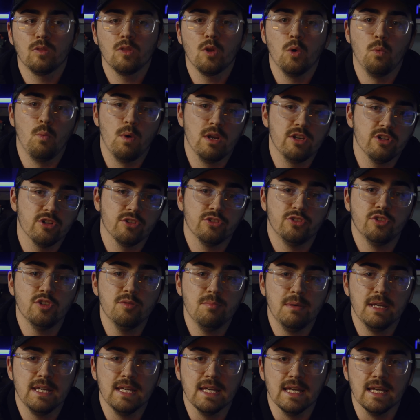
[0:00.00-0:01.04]
when you're
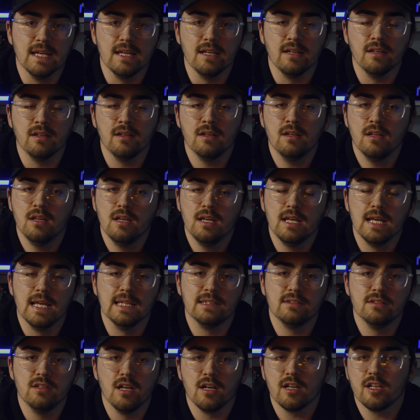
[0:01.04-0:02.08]
zooming in,
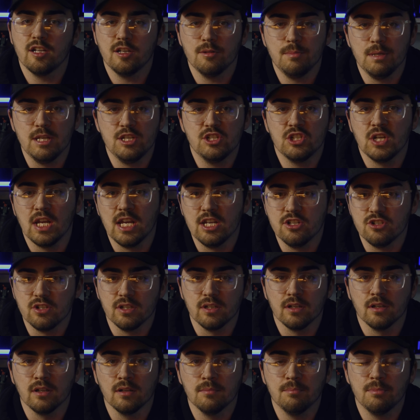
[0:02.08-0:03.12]
it's not going to be
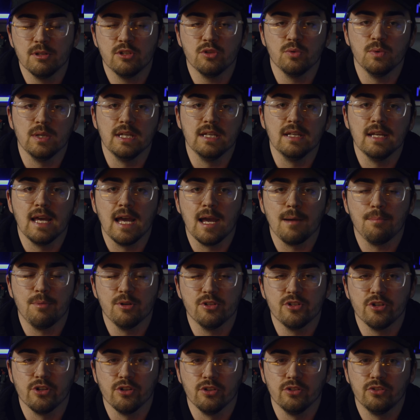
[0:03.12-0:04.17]
changing between
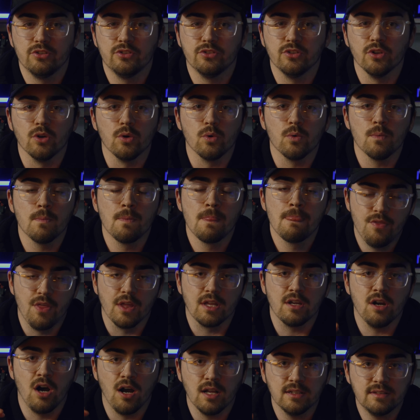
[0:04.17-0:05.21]
apertures. So the
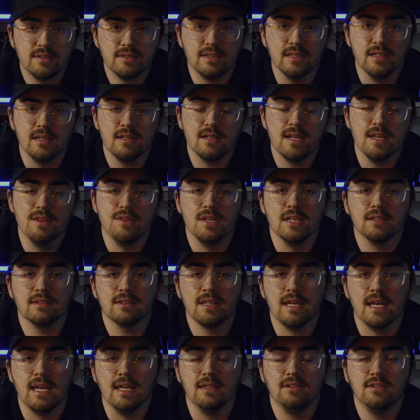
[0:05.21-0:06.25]
constant in this
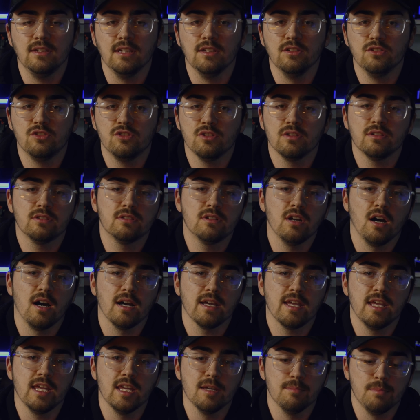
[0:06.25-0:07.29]
case is just
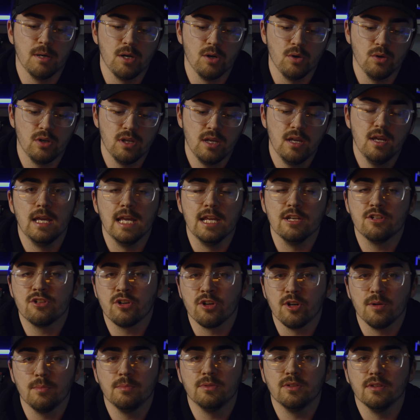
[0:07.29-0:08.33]
talking about in
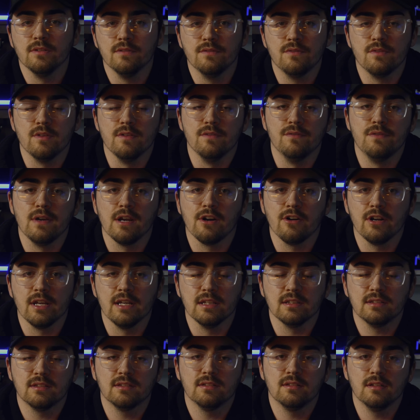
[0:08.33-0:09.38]
terms of the
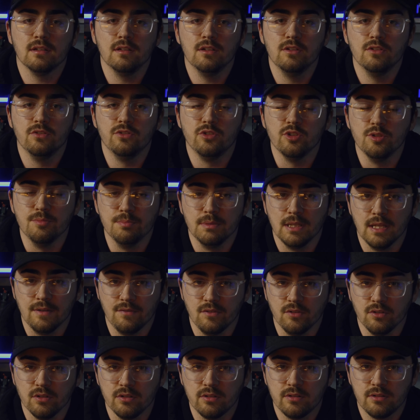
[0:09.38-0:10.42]
various zoom
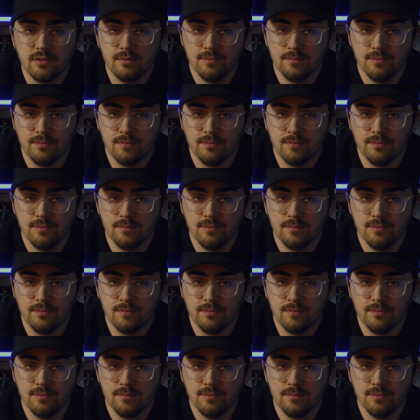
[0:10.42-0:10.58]
levels.